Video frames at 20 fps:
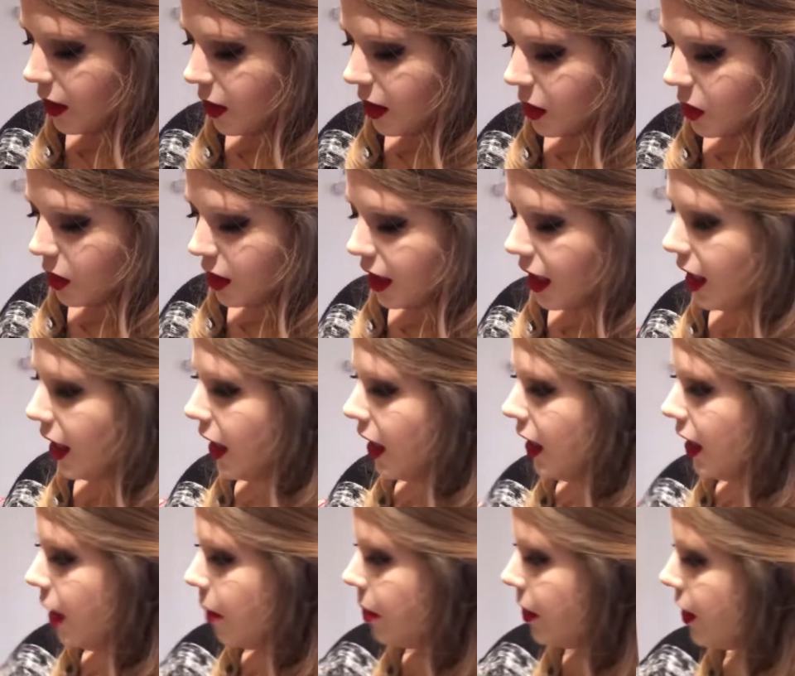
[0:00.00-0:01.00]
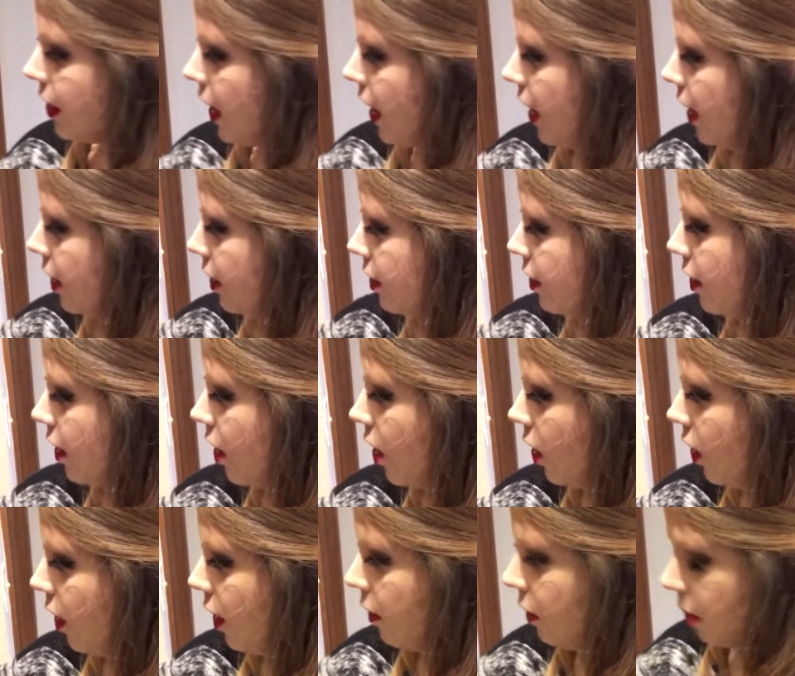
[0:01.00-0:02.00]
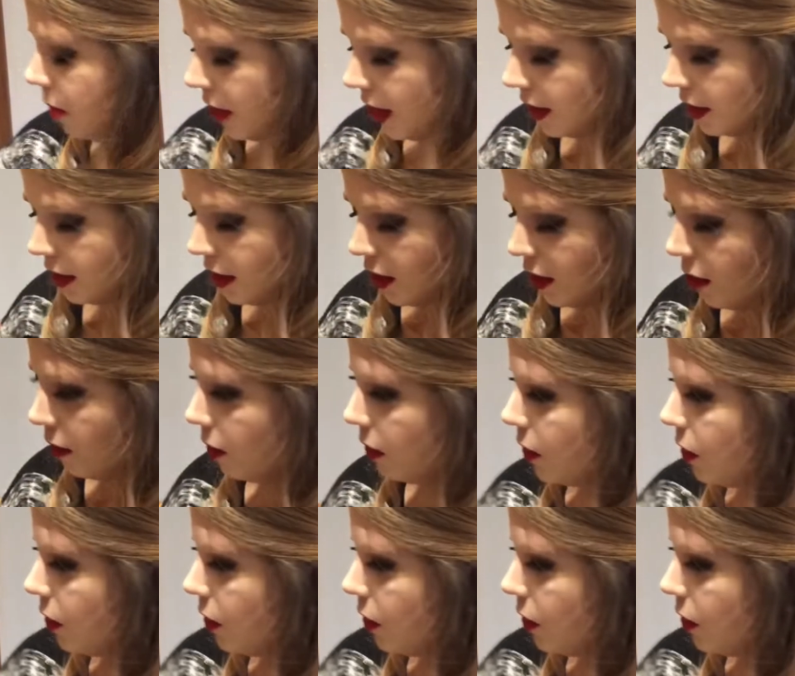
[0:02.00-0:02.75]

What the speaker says: so I just get like lipstick all over myself,